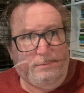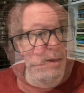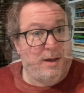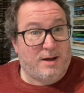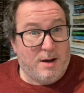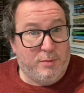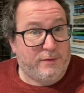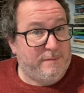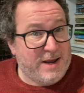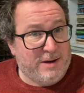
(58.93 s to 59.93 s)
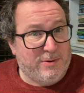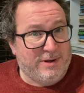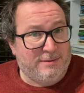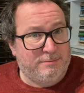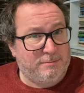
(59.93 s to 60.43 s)
A couple of
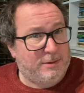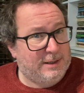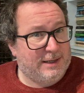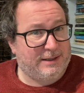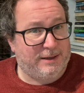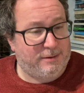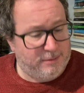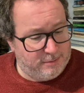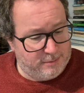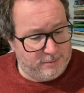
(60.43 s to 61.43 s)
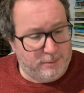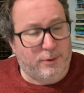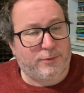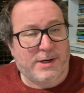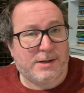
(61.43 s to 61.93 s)
Penguin classic
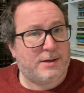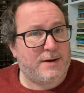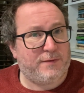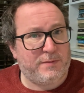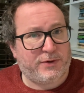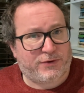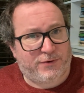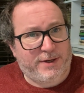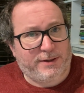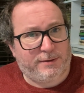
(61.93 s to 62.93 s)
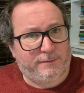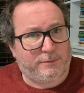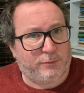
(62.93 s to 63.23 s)
green cover mysteries from